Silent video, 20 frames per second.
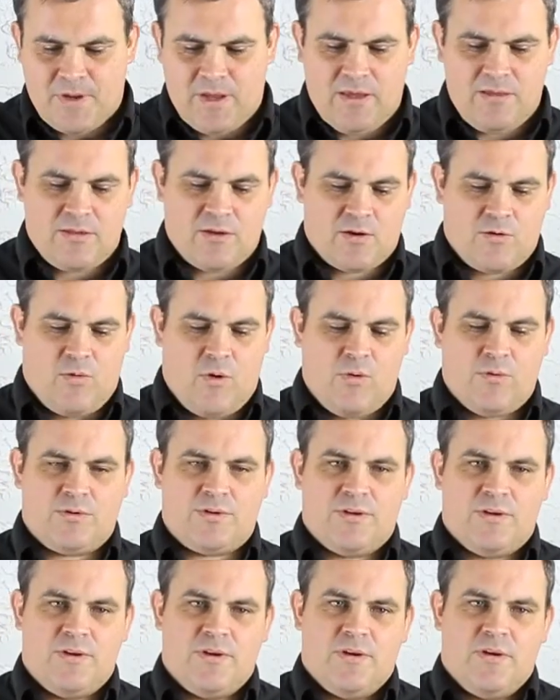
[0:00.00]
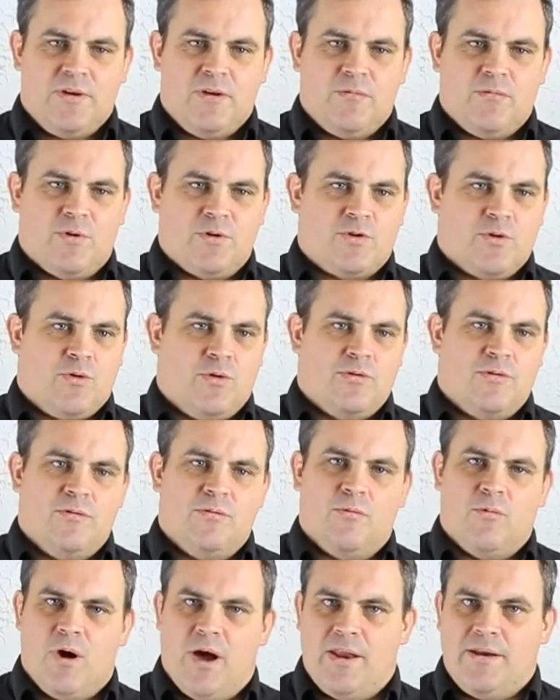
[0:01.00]
In the quote, we're told,
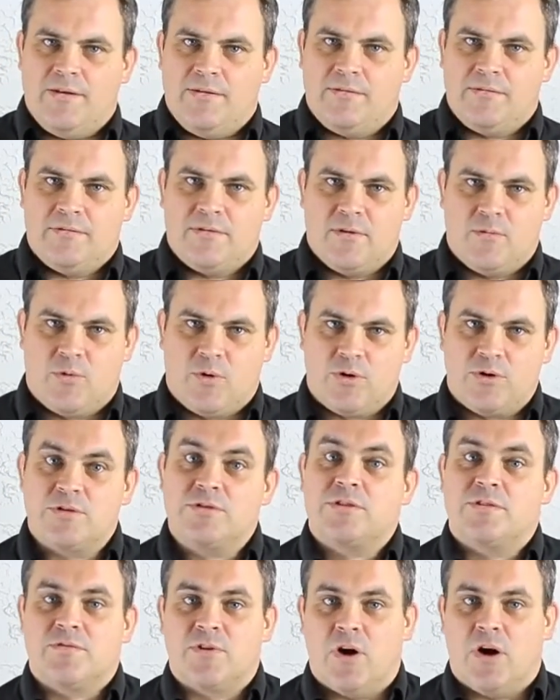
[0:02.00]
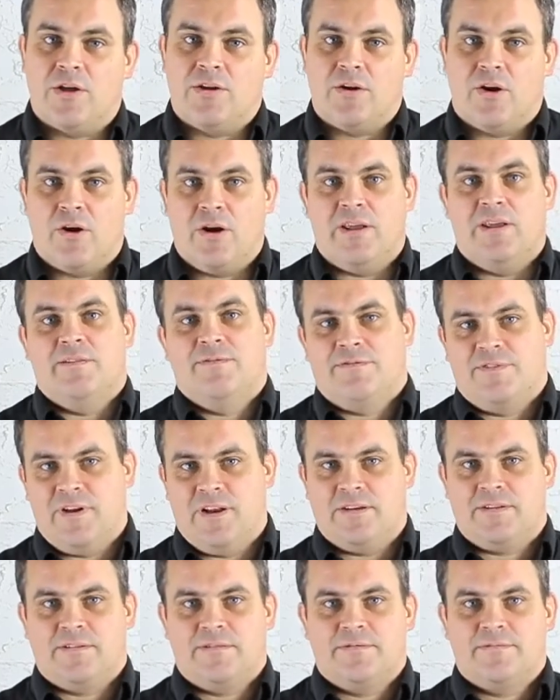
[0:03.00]
1, the worlds of God are
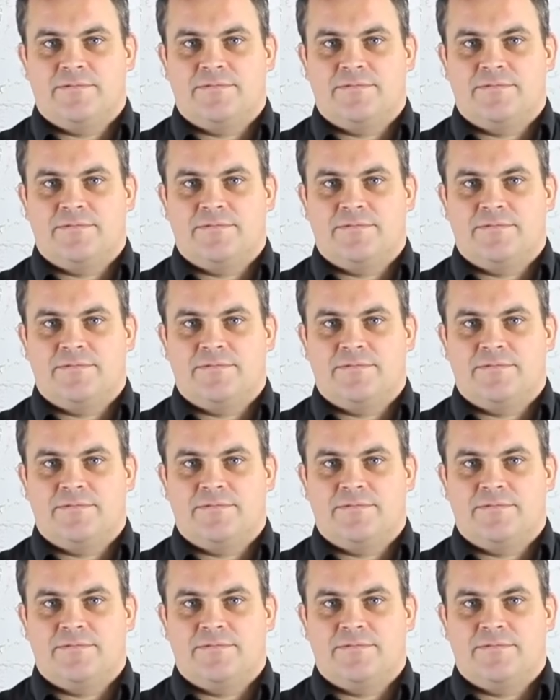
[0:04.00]
infinite.